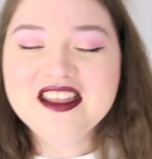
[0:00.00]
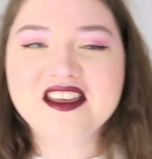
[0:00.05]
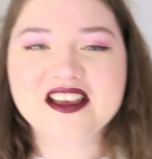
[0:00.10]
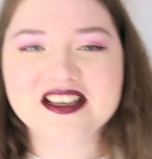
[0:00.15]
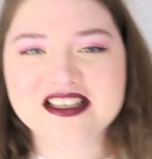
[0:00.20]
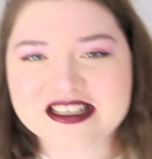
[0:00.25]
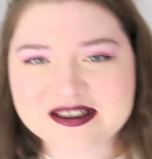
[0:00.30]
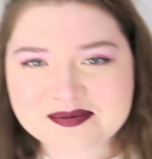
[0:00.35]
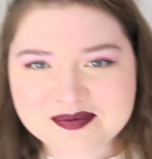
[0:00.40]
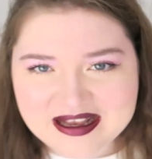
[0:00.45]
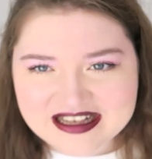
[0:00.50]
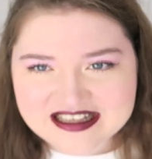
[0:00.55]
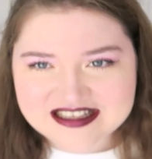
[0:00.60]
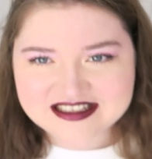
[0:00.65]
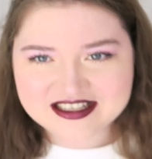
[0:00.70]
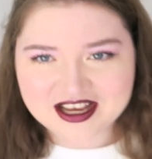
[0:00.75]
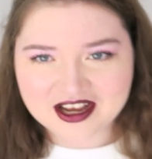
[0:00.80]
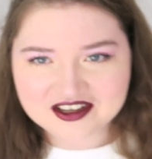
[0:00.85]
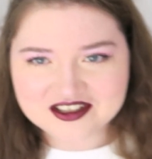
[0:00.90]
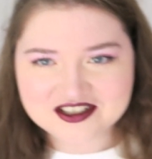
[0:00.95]
this has been
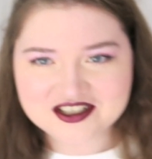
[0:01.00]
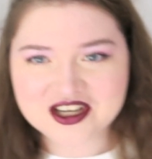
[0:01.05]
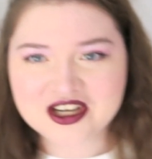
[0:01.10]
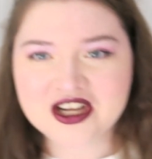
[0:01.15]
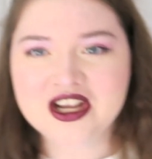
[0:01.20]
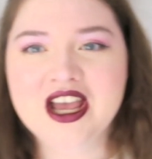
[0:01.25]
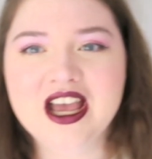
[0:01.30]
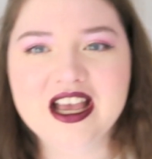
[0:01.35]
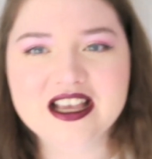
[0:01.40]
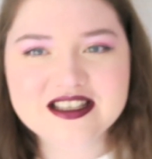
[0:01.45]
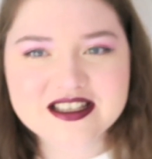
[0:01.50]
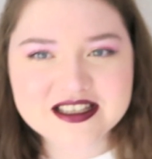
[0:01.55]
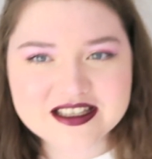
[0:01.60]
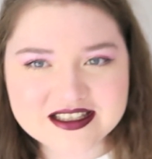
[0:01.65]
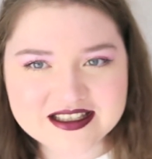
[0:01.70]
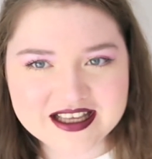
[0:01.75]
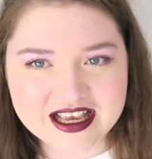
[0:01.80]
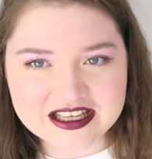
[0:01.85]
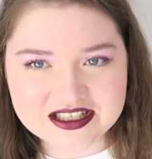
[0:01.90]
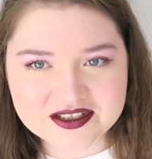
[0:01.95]
such a
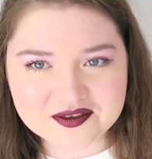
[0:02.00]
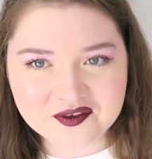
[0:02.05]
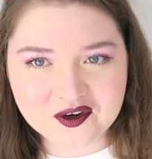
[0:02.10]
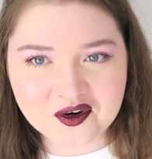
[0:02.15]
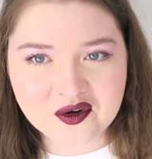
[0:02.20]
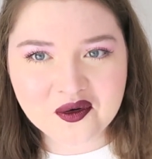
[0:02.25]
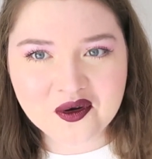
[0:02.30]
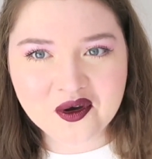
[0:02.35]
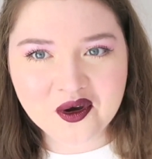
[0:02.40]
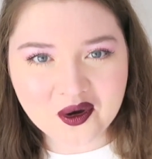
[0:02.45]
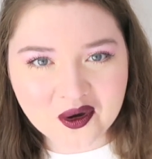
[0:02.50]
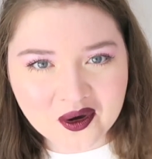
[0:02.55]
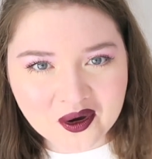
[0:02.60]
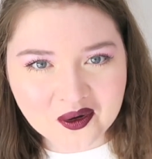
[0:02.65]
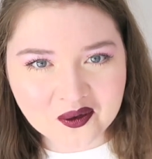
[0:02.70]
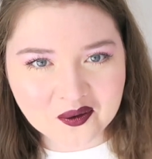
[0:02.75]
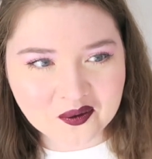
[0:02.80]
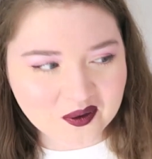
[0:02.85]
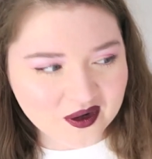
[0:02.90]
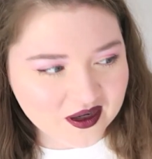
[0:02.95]
successful
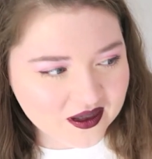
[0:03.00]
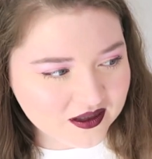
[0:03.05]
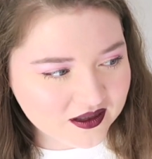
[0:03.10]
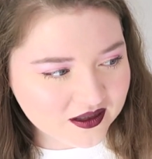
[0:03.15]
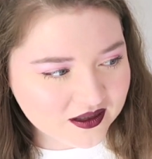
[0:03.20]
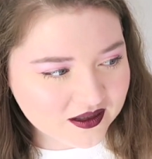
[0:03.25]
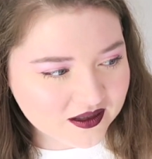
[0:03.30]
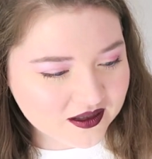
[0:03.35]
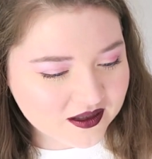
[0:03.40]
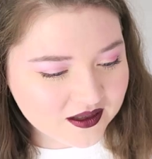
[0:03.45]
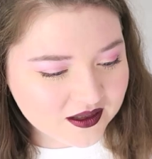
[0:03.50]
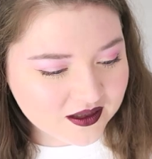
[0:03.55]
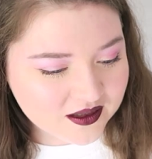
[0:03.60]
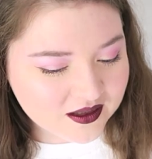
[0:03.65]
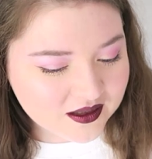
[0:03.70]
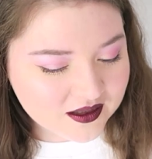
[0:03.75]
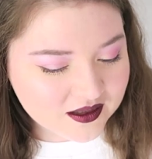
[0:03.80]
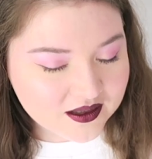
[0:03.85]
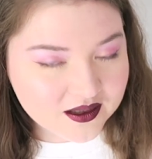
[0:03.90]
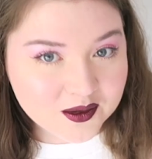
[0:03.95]
haul.
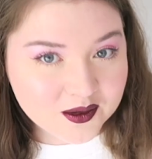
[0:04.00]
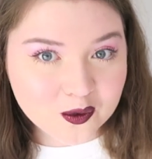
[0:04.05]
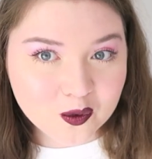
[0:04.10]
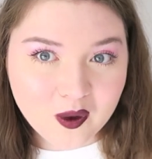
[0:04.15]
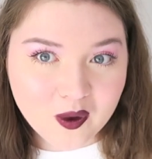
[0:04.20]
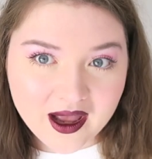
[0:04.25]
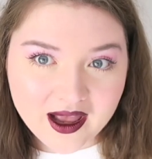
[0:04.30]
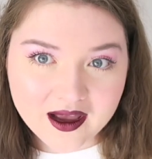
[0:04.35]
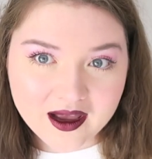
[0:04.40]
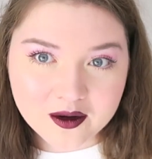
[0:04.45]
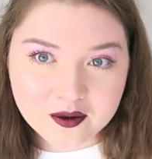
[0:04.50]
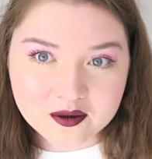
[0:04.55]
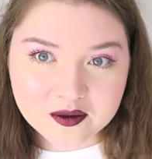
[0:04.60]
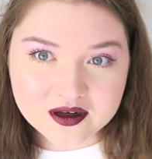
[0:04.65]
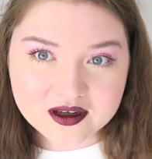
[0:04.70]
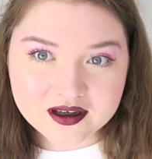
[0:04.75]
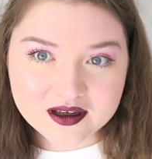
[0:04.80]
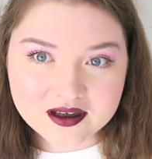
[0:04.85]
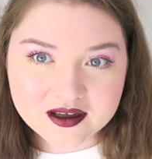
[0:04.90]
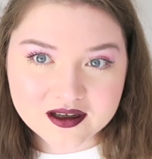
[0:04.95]
Wow.
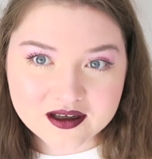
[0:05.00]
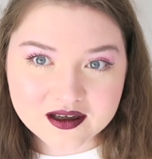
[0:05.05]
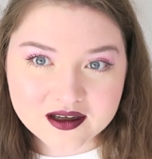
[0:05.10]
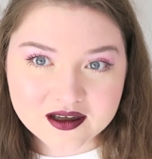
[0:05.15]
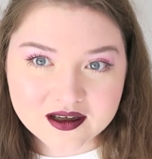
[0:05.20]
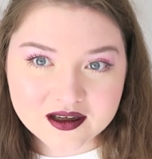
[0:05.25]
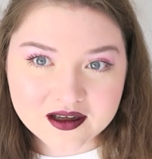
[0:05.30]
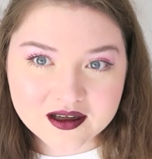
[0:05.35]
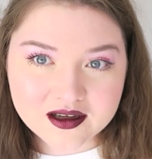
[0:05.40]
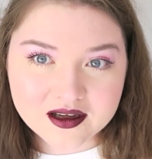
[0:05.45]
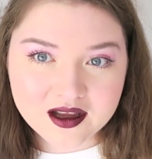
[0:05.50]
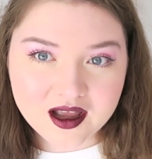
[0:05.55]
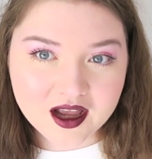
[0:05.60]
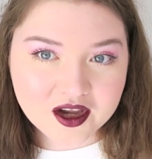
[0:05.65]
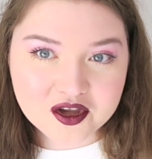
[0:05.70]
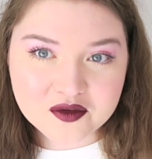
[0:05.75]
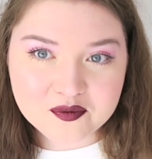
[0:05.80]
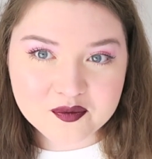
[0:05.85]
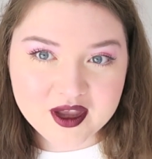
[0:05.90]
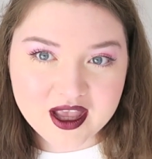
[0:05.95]

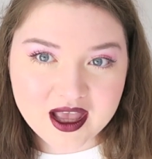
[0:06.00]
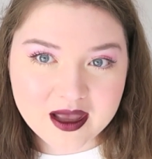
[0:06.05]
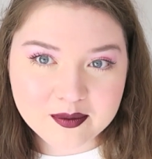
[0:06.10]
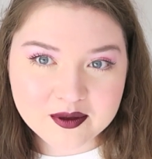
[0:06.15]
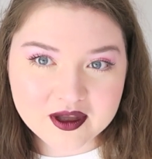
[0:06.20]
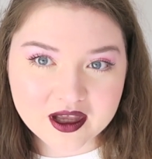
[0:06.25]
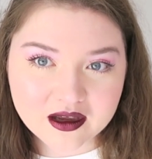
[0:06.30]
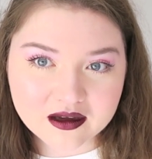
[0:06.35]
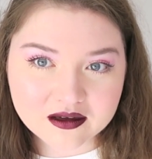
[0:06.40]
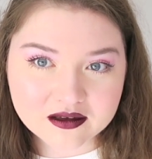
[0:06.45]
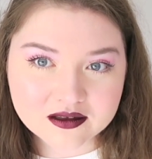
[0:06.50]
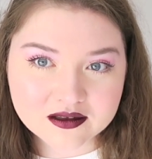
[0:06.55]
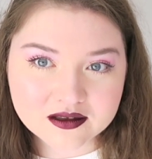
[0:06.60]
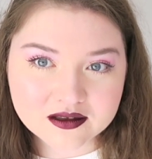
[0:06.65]
I couldn't be happier.